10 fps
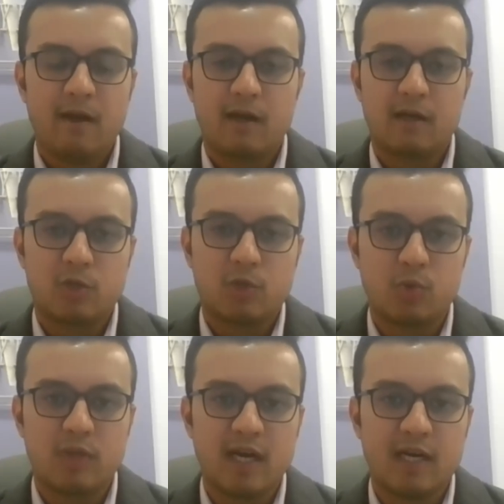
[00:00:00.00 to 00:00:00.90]
and
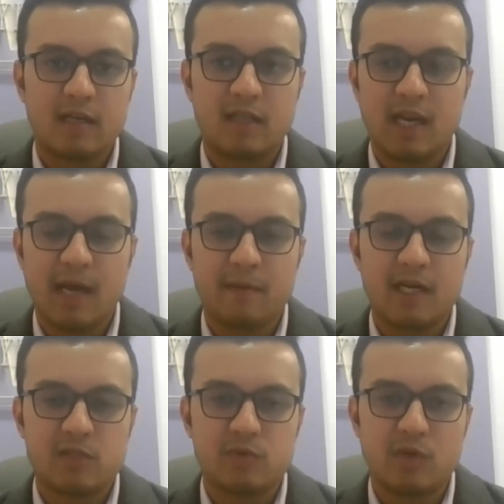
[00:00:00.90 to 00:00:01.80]
through that, the lab
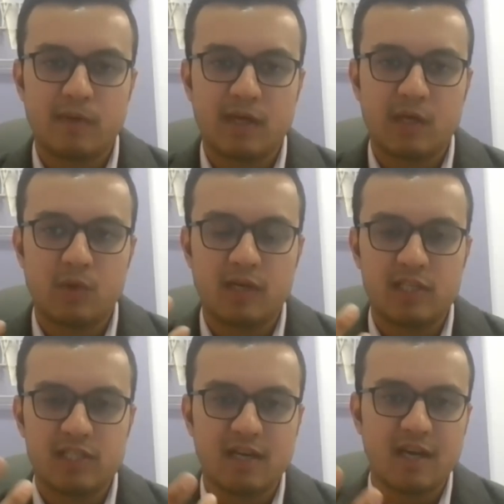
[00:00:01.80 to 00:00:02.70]
guys will make you a
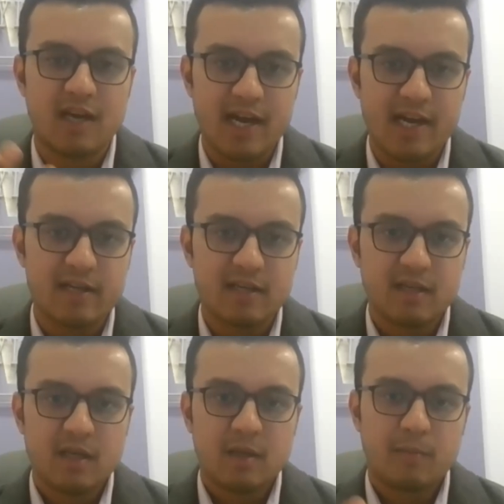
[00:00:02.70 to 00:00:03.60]
digital guide,
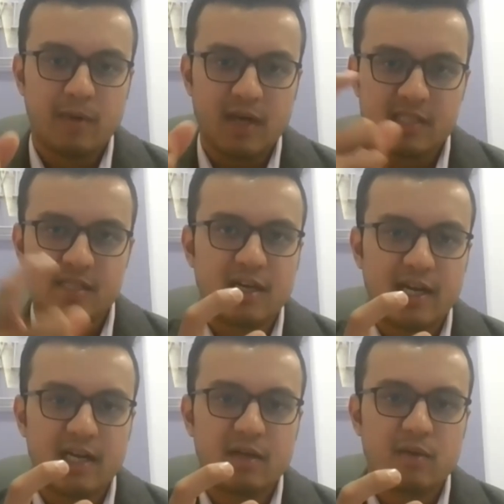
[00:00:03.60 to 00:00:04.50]
place the
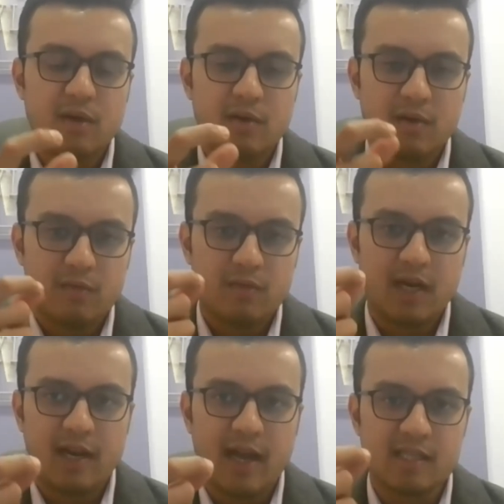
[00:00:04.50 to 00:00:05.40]
guide
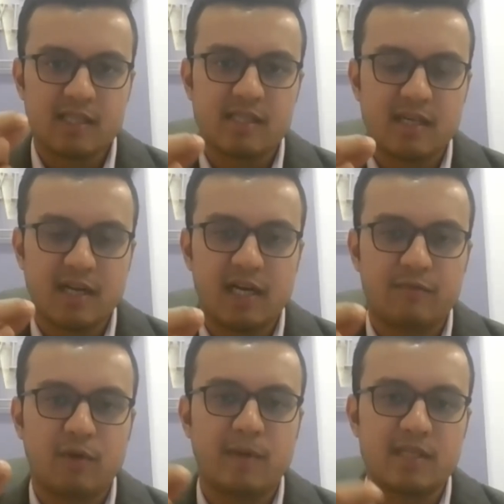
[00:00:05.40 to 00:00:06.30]
that acts as a guide
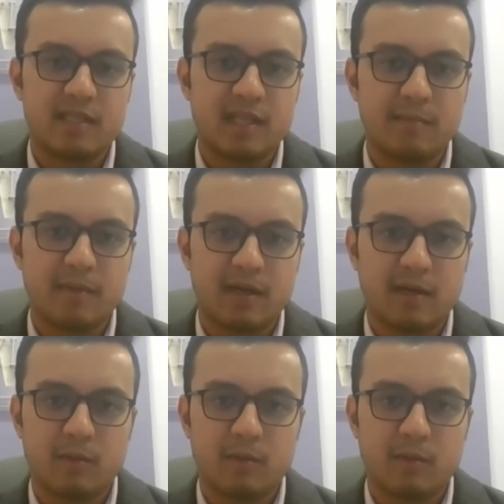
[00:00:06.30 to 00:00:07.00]
for placing the implant.